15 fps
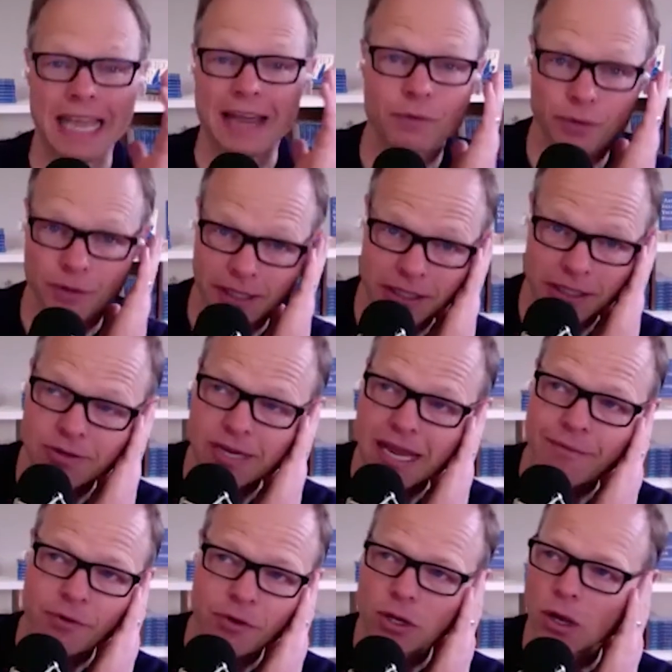everything. You
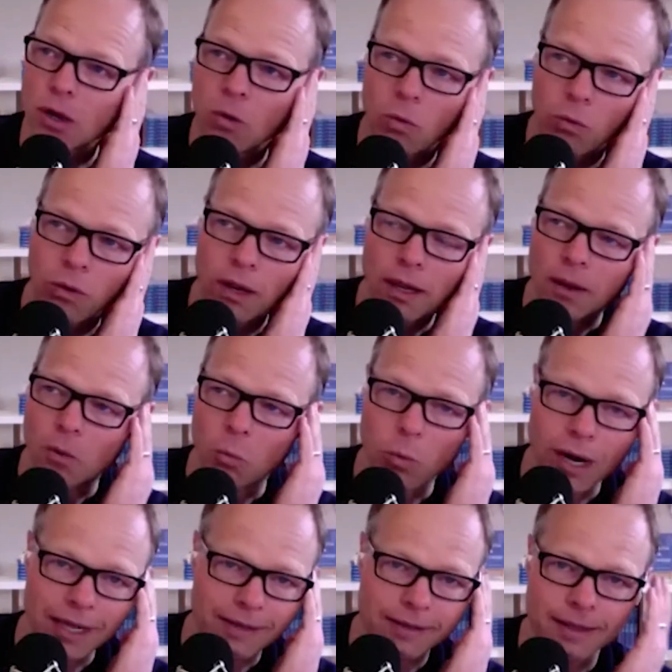never know
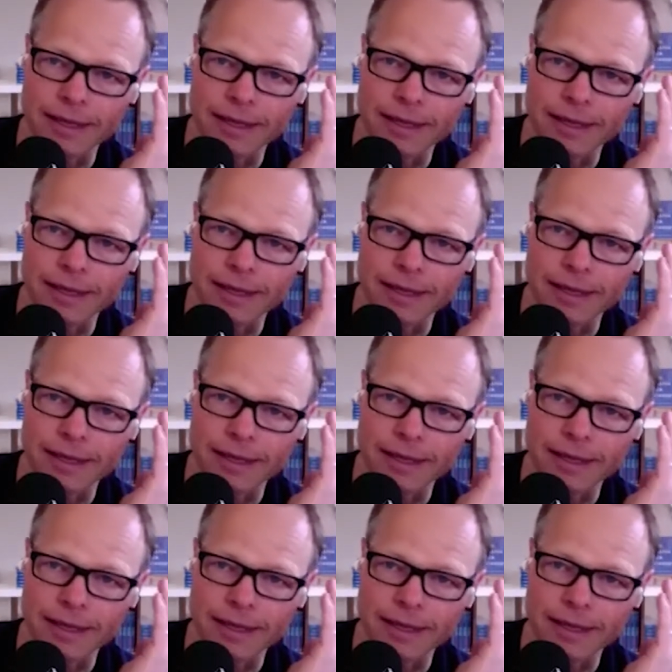when